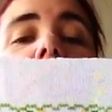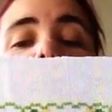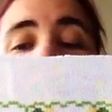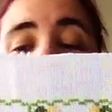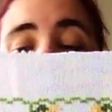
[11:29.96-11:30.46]

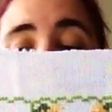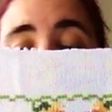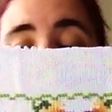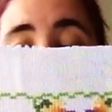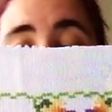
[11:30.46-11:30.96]
Really pleased
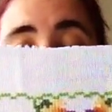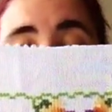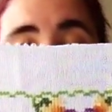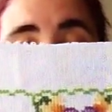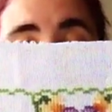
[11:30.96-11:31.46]
with how
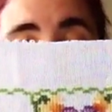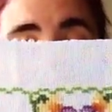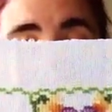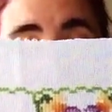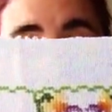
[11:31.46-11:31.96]
I'm
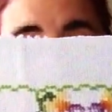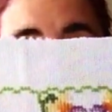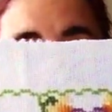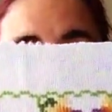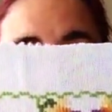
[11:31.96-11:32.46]
going.
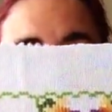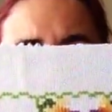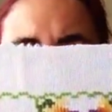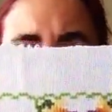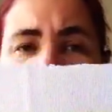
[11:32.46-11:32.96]
So
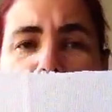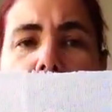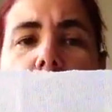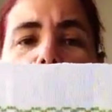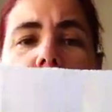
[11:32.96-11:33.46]
there's
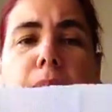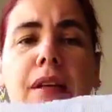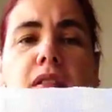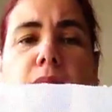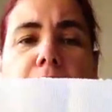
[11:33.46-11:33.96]
little tiny
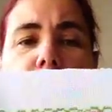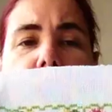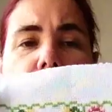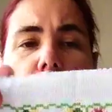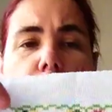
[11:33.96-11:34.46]
bits of
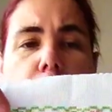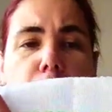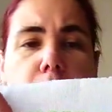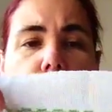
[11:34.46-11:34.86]
backstitch to be